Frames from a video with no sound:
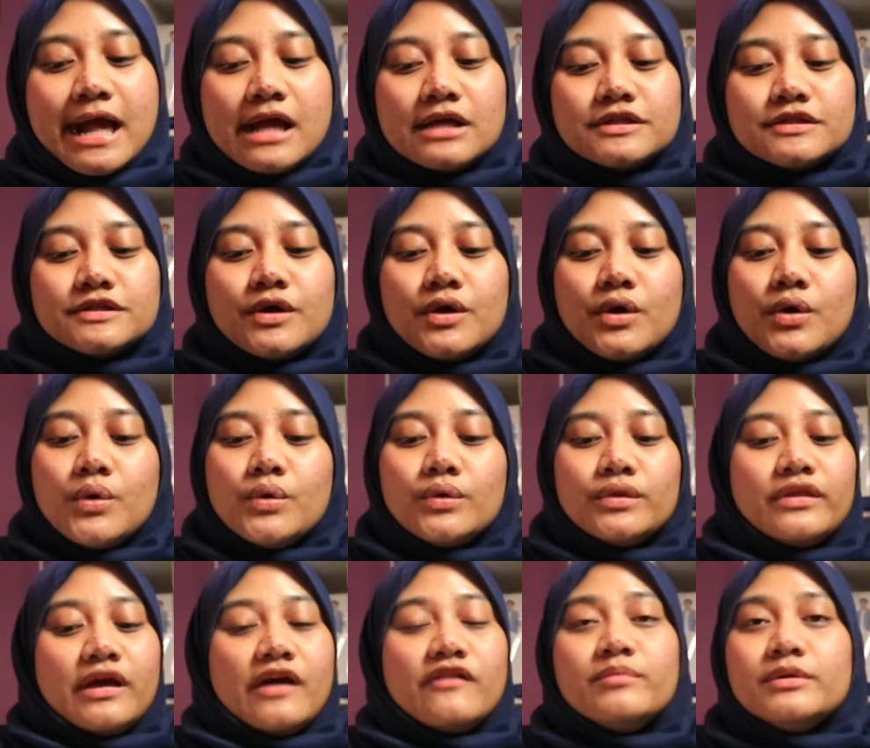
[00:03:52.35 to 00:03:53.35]
So
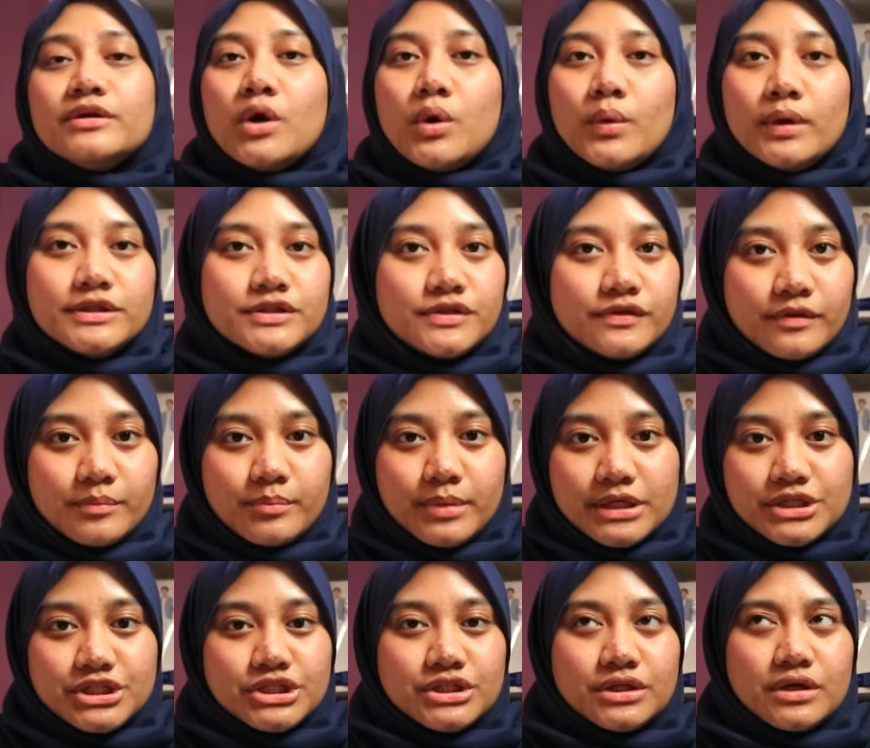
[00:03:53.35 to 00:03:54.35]
they have been going to the
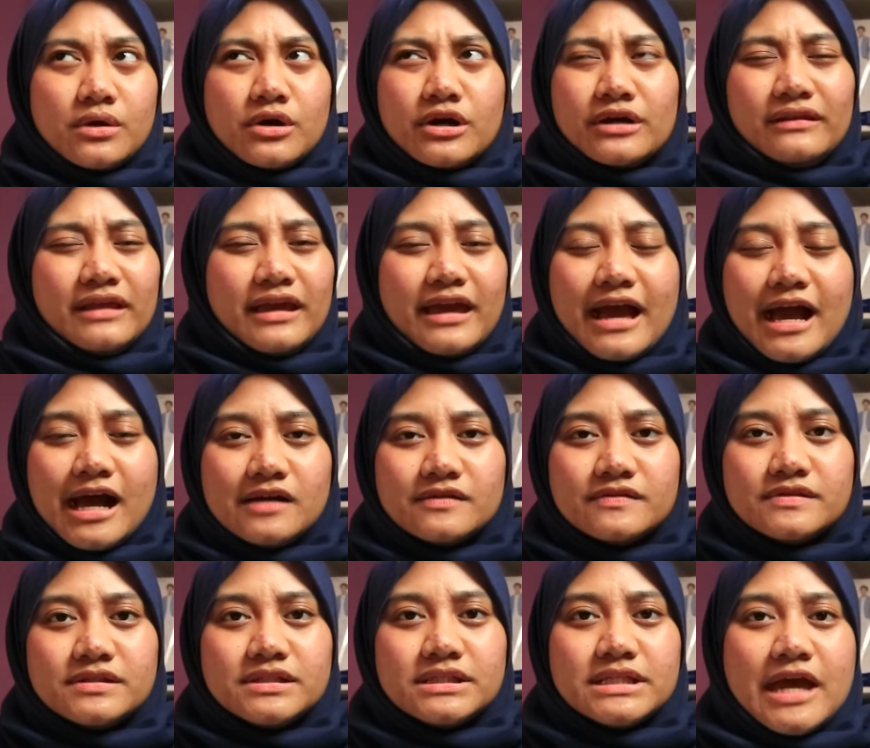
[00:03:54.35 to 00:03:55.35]
beach or lake
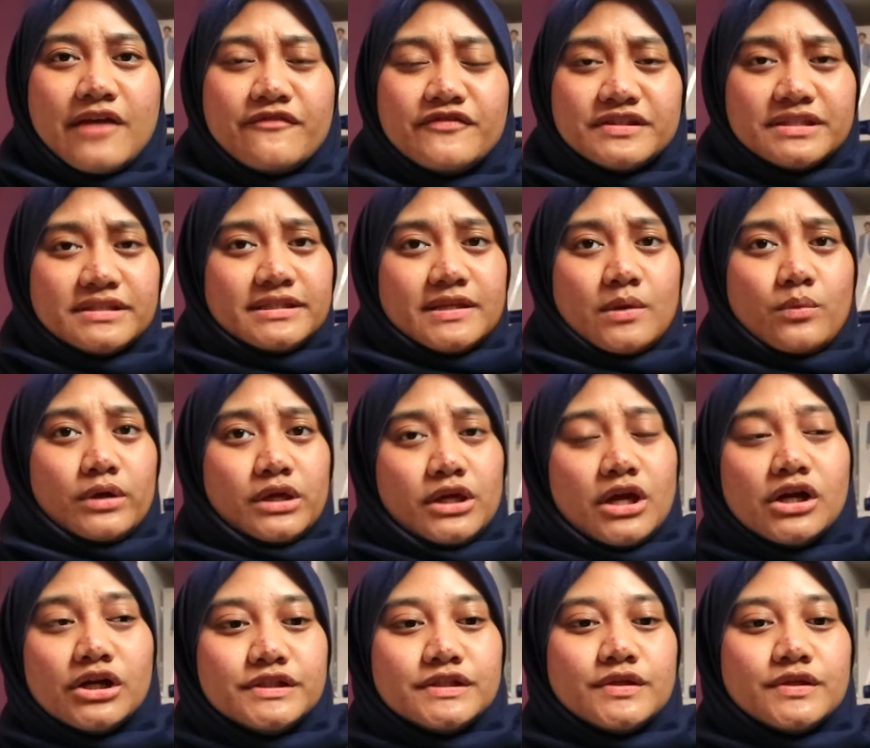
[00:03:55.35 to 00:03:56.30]
house ever since they were younger.